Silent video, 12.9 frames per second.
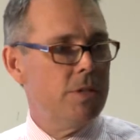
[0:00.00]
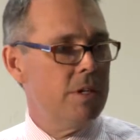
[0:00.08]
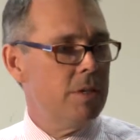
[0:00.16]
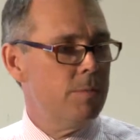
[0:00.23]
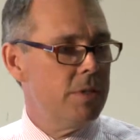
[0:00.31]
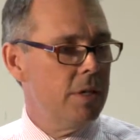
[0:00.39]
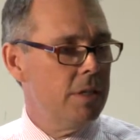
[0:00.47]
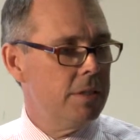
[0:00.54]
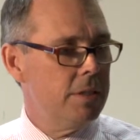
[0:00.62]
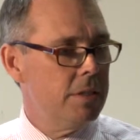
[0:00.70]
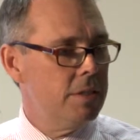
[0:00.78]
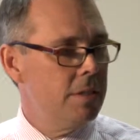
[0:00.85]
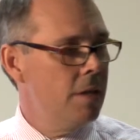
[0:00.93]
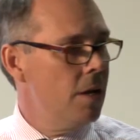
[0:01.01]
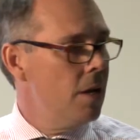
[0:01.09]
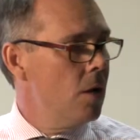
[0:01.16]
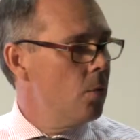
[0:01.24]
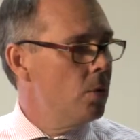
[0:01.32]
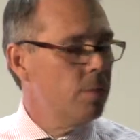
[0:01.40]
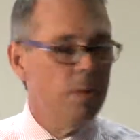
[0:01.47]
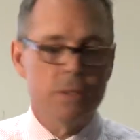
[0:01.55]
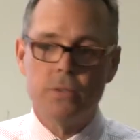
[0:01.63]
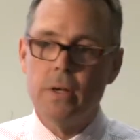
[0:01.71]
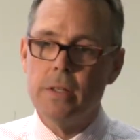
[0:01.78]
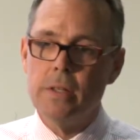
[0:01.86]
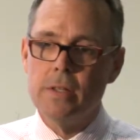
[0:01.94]
circumstances, would much
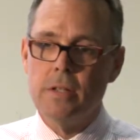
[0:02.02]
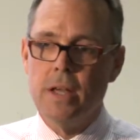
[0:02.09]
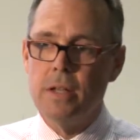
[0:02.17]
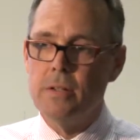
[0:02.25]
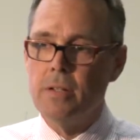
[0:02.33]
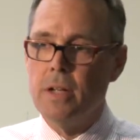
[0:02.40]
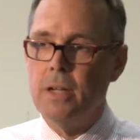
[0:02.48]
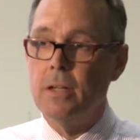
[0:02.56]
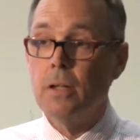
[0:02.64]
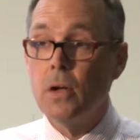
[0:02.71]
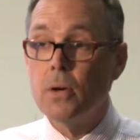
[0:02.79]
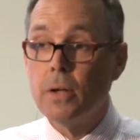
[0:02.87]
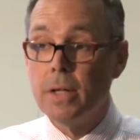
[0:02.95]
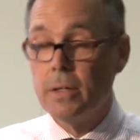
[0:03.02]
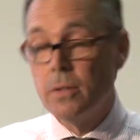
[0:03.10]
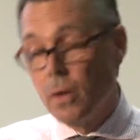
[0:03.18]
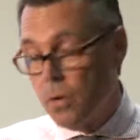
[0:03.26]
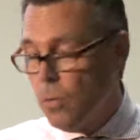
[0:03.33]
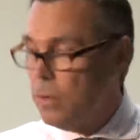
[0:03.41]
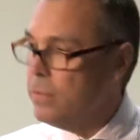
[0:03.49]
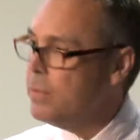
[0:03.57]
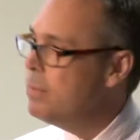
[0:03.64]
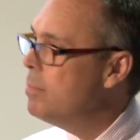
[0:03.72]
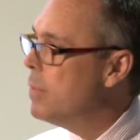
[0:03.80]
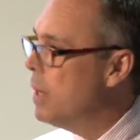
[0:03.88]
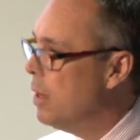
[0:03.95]
rather stay and study locally. Not all of
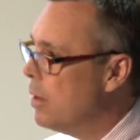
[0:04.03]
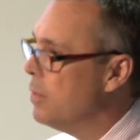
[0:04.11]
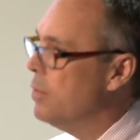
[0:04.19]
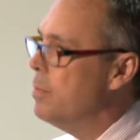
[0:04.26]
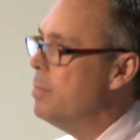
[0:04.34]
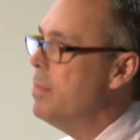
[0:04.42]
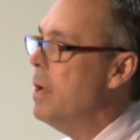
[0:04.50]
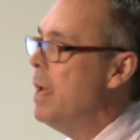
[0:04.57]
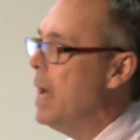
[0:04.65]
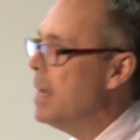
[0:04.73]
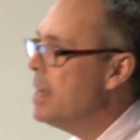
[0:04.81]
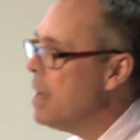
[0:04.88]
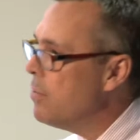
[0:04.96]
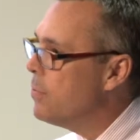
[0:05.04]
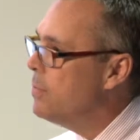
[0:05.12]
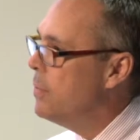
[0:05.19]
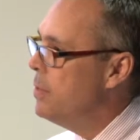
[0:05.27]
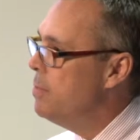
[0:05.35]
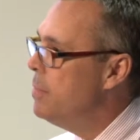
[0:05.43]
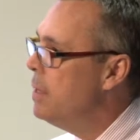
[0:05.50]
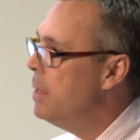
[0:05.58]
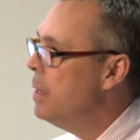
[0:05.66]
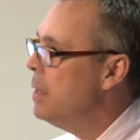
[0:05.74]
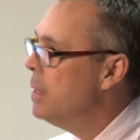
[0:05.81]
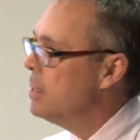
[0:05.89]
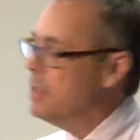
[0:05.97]
them, but a lot of them, and enough of them
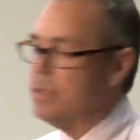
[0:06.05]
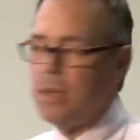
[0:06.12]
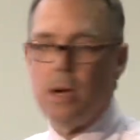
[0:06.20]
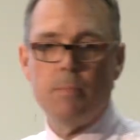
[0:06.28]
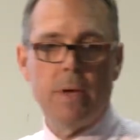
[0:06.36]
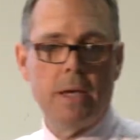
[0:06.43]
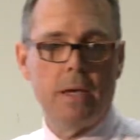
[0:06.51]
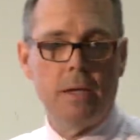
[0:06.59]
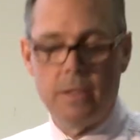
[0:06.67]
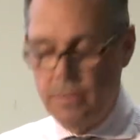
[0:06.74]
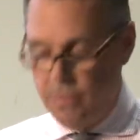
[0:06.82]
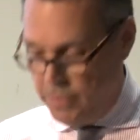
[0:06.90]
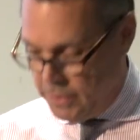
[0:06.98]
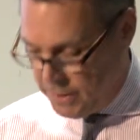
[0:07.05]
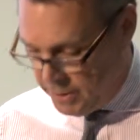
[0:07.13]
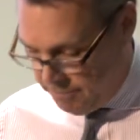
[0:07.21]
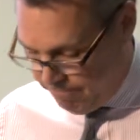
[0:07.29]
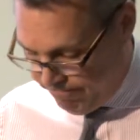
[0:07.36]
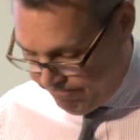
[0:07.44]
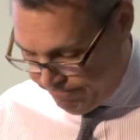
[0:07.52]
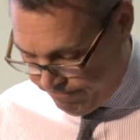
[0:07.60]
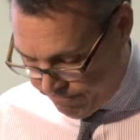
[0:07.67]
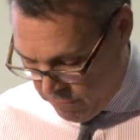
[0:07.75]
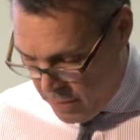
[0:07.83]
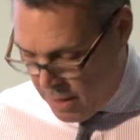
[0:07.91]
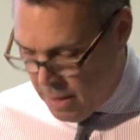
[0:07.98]
to start making a difference.
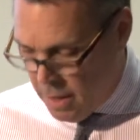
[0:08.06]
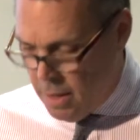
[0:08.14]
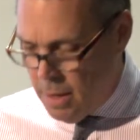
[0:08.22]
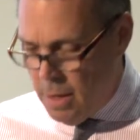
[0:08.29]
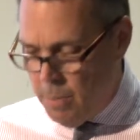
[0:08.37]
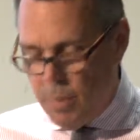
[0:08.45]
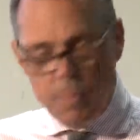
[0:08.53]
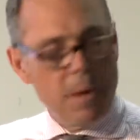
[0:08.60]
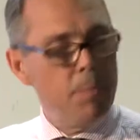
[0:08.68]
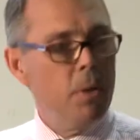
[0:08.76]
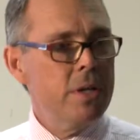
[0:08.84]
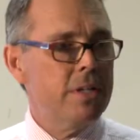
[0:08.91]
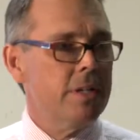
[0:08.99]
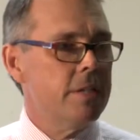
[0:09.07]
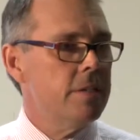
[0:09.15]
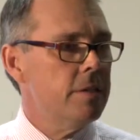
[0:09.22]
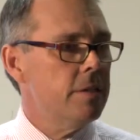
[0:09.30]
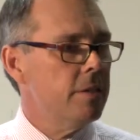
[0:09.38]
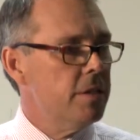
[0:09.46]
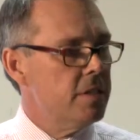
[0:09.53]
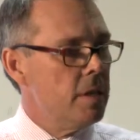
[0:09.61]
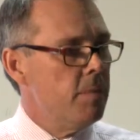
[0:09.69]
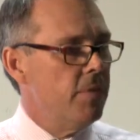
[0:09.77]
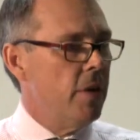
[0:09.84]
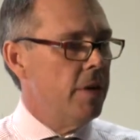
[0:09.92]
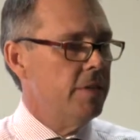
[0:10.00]
But my point is that some
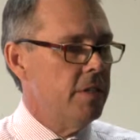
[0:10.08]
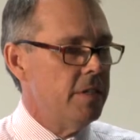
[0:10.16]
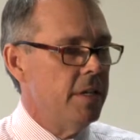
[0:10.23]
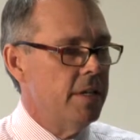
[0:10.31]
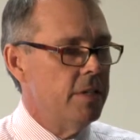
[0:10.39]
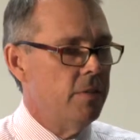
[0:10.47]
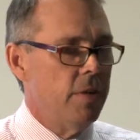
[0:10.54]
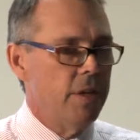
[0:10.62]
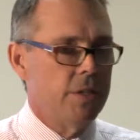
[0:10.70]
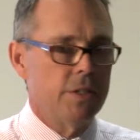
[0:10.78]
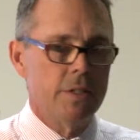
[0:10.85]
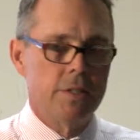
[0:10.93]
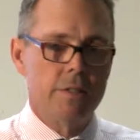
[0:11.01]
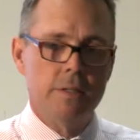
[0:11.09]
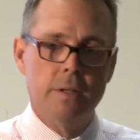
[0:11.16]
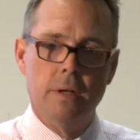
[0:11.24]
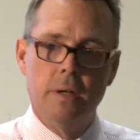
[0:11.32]
of our existing interventions,